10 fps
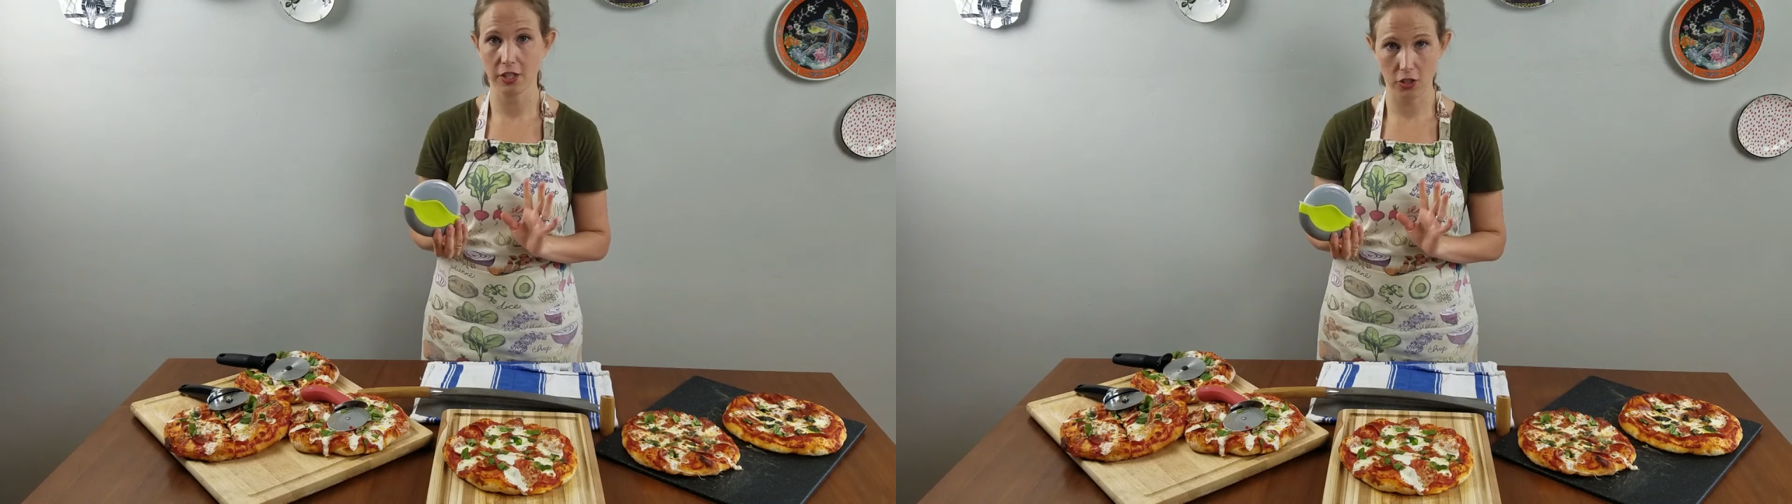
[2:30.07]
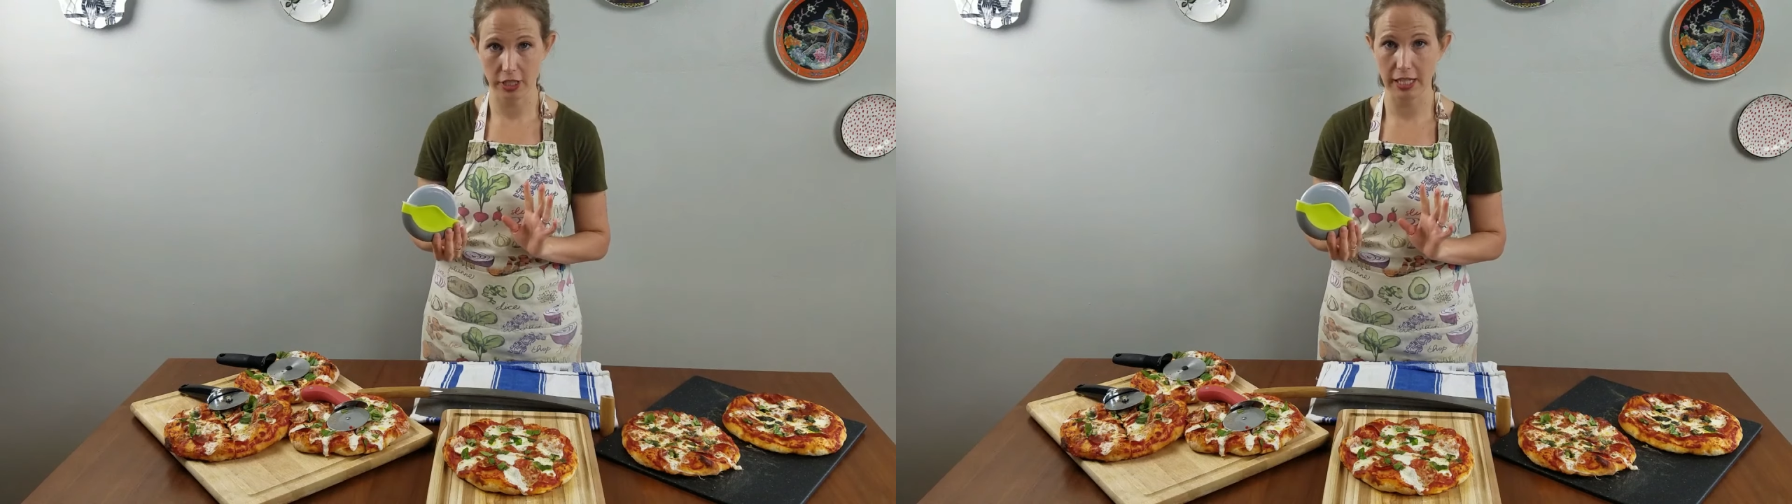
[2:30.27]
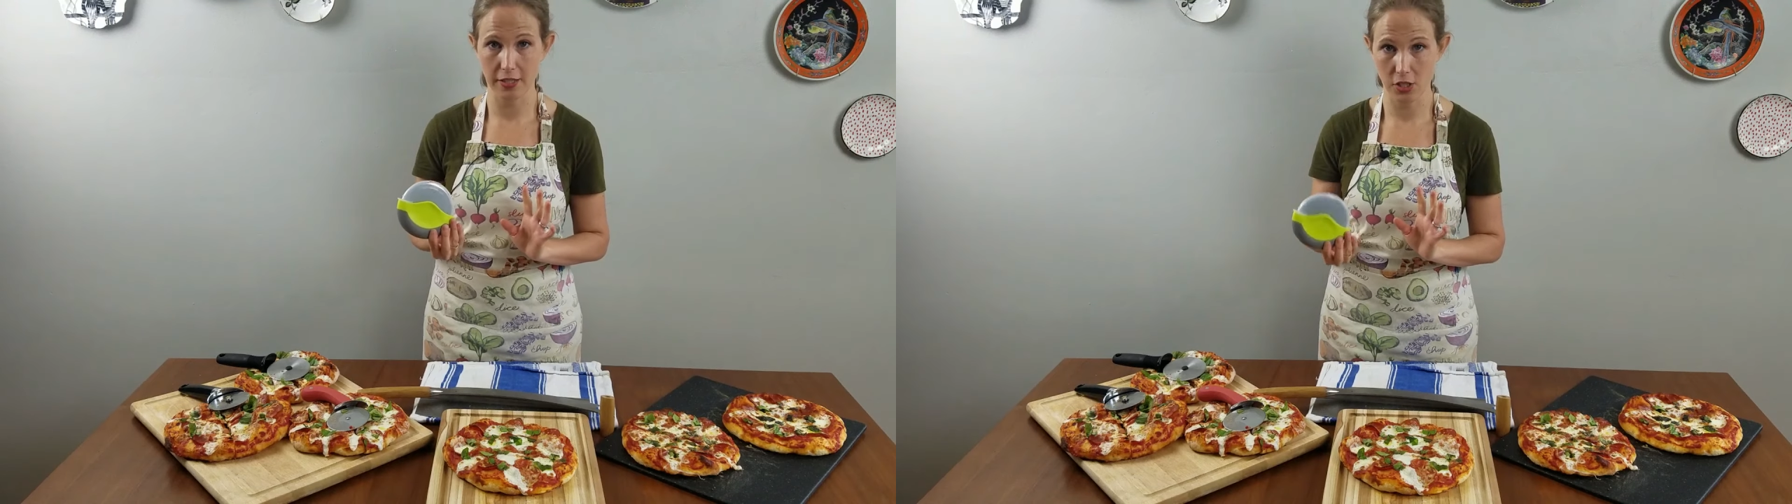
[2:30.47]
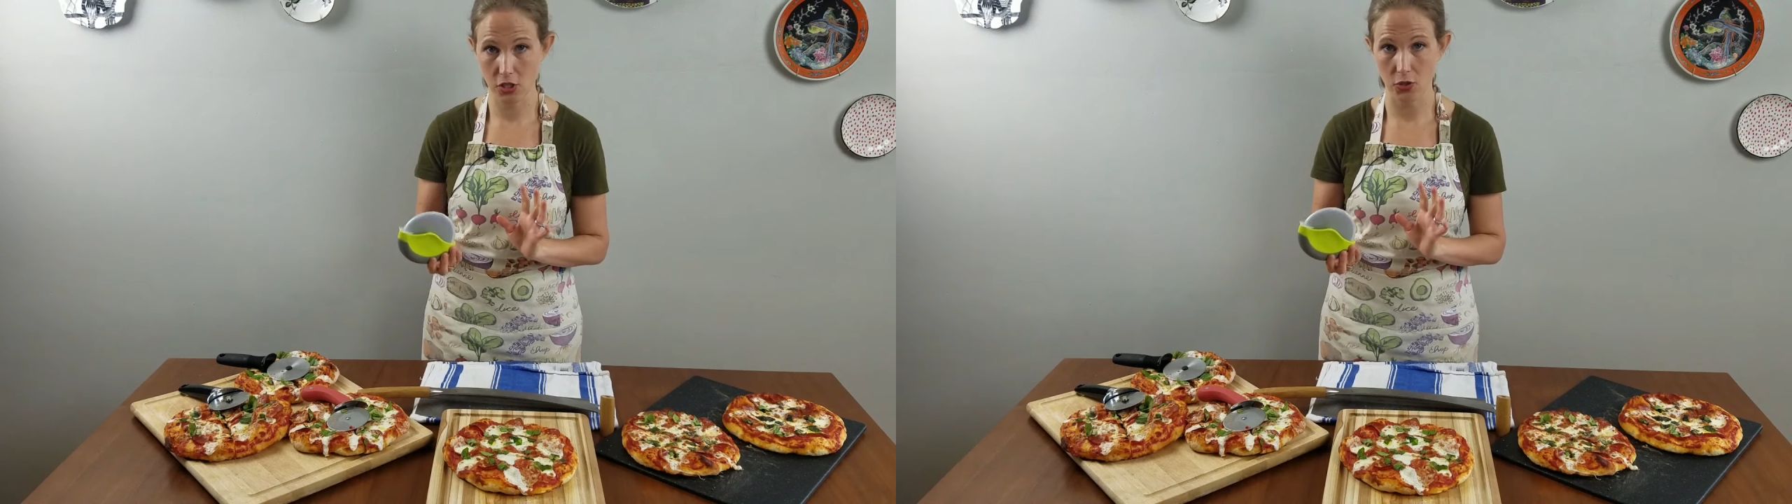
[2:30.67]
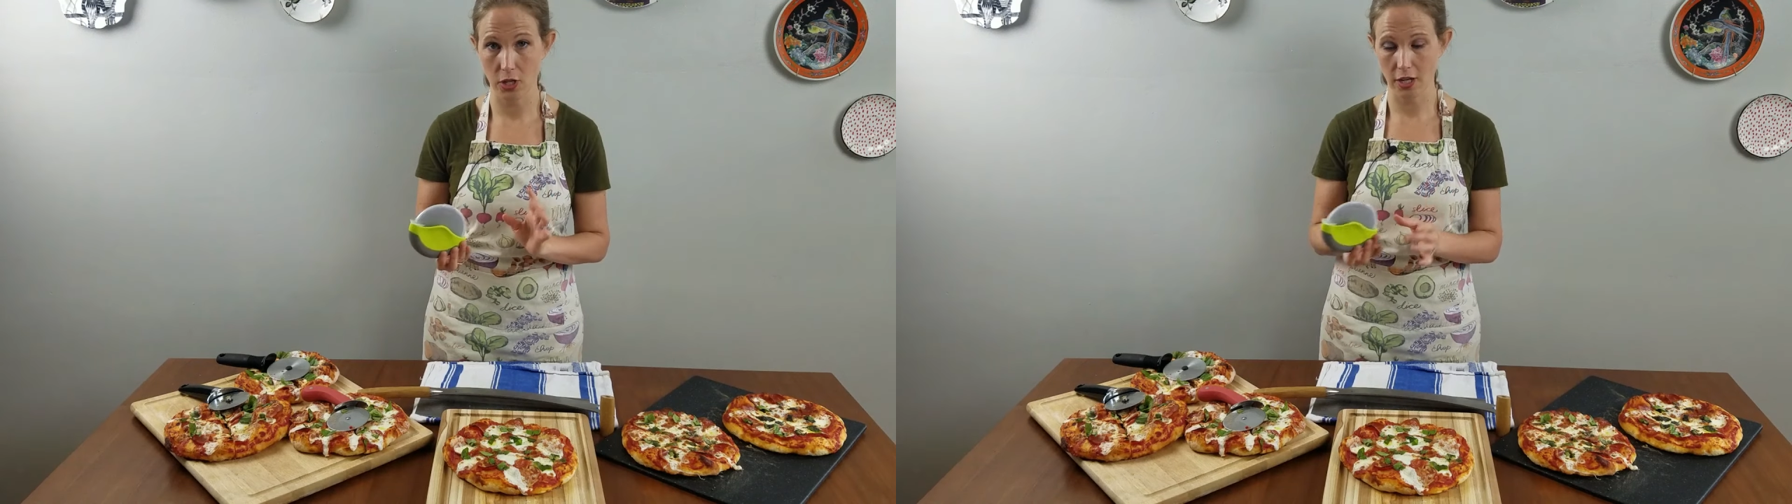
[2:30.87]
cooking
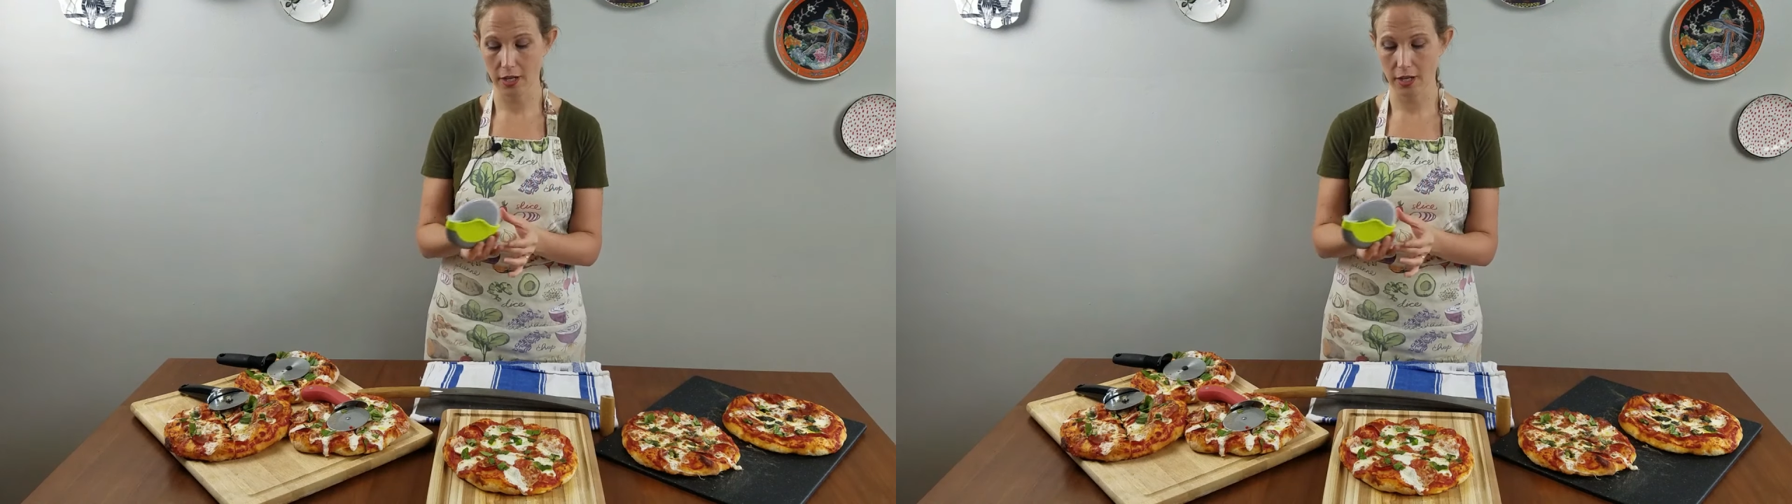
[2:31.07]
store.